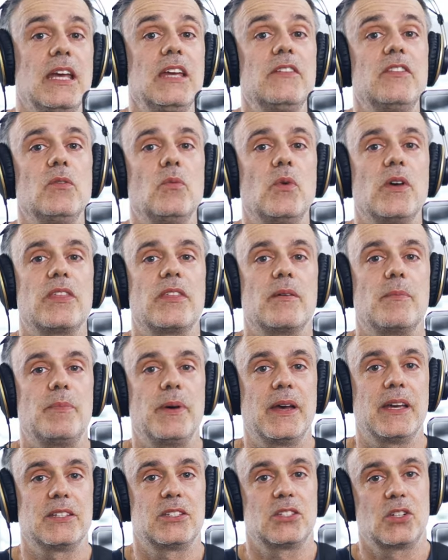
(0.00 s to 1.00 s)
Even with the
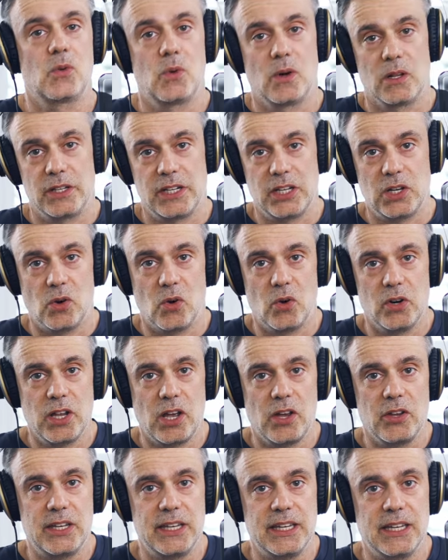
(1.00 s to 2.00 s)
best quality
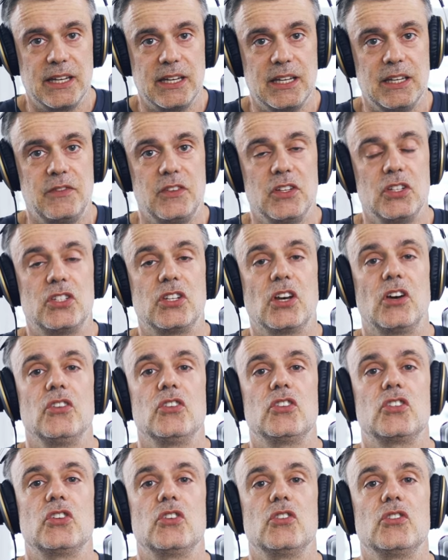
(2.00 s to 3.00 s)
audio gear, if you
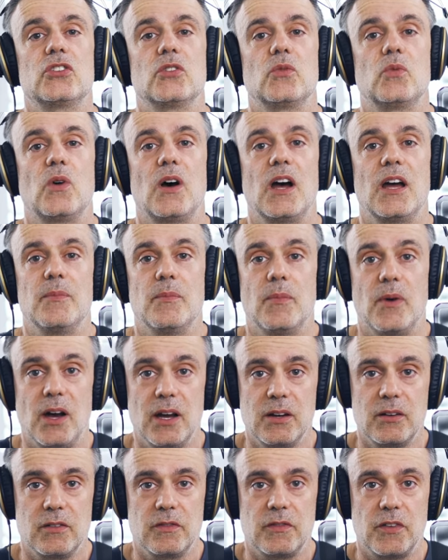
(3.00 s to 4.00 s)
don't choose the right
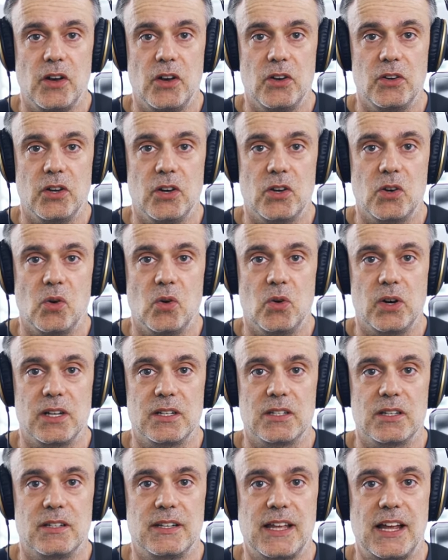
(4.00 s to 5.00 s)
microphone according
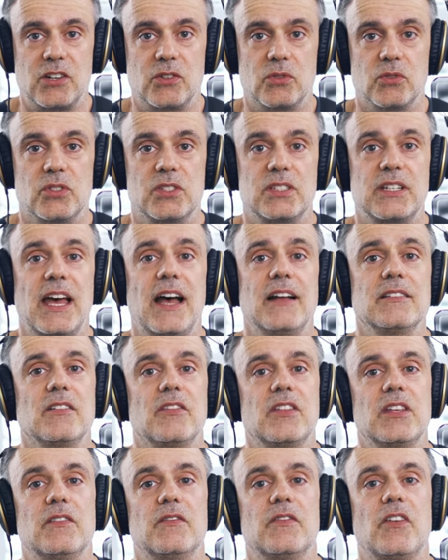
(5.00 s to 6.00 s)
to the natural sounds
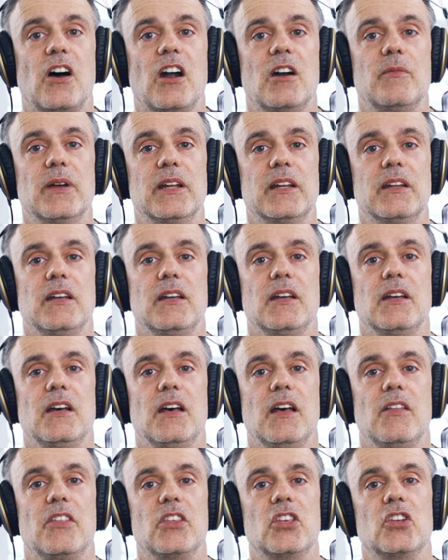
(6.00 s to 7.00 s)
of the environment,
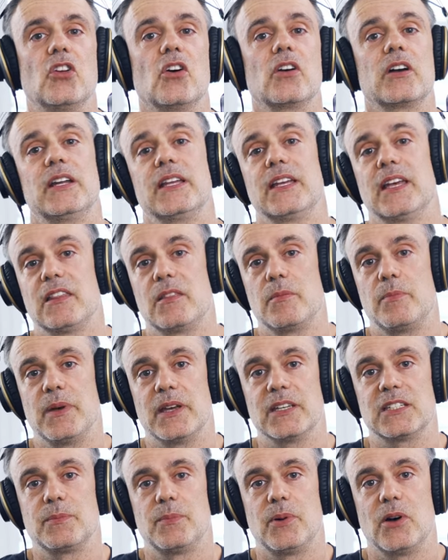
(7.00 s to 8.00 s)
then you're not going to get the
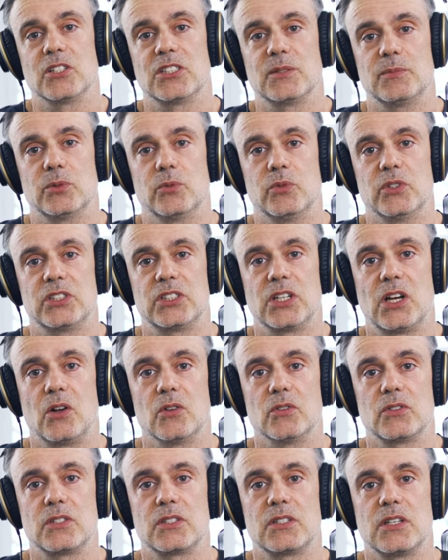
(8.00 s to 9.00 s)
best possible
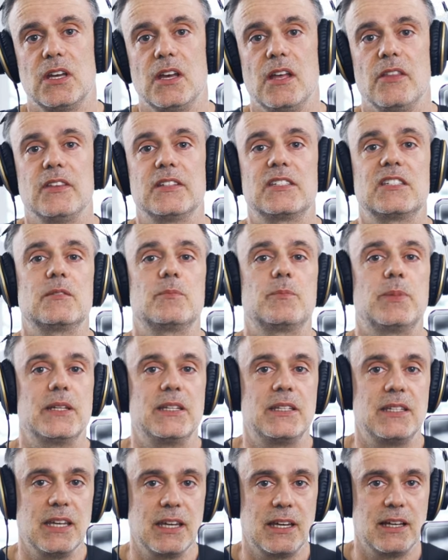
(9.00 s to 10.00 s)
results. This is
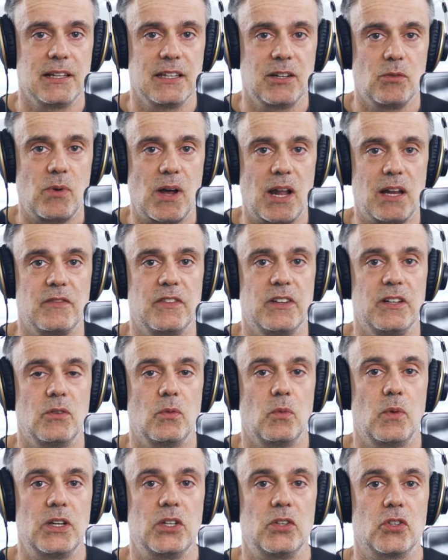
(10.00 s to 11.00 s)
particularly relevant
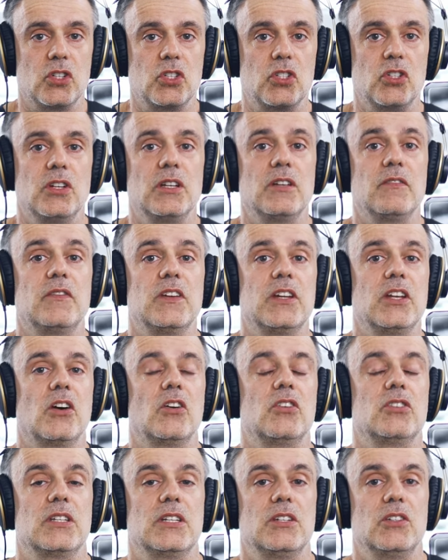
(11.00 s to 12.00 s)
when you're shooting
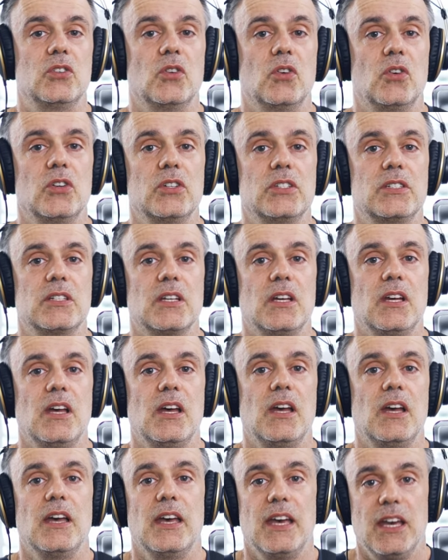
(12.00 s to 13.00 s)
videos indoors.
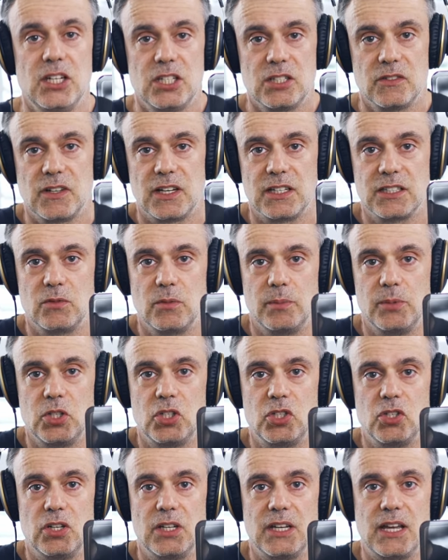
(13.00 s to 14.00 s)
Each of us will be
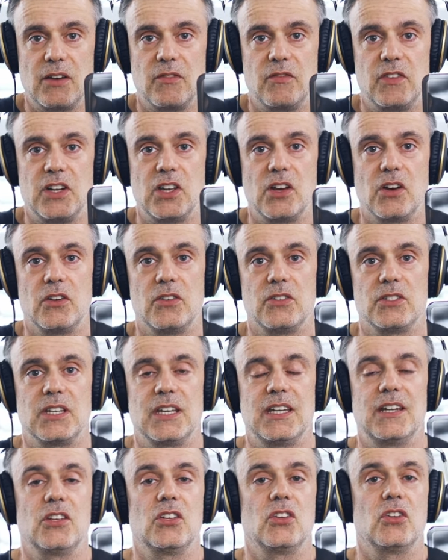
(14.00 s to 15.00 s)
shooting our videos
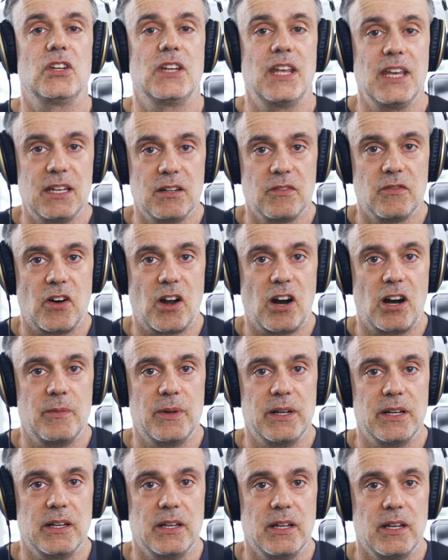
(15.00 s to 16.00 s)
in a unique
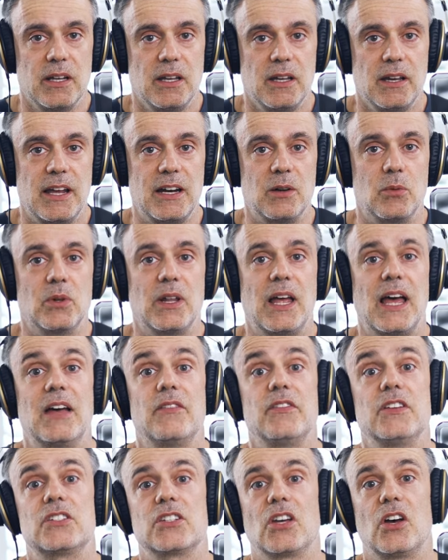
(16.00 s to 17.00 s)
environment and it will
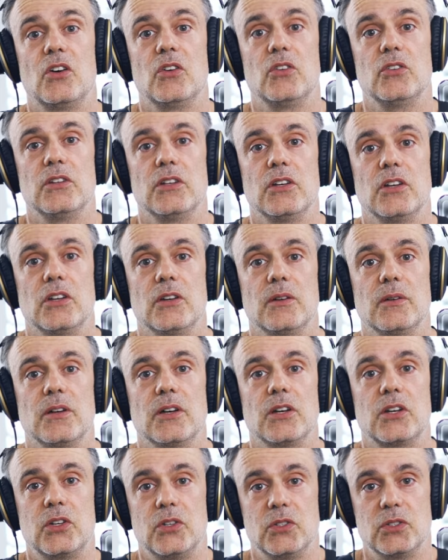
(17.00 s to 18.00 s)
have its own
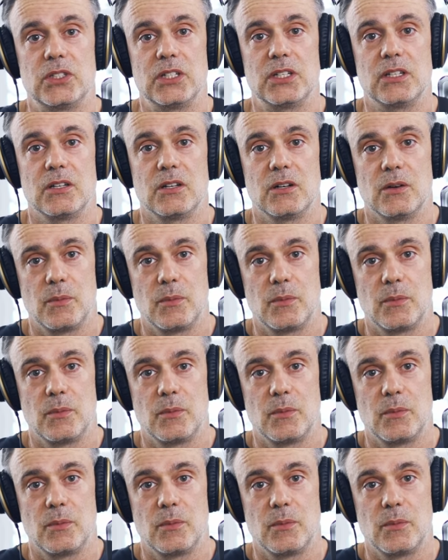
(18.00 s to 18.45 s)
acoustic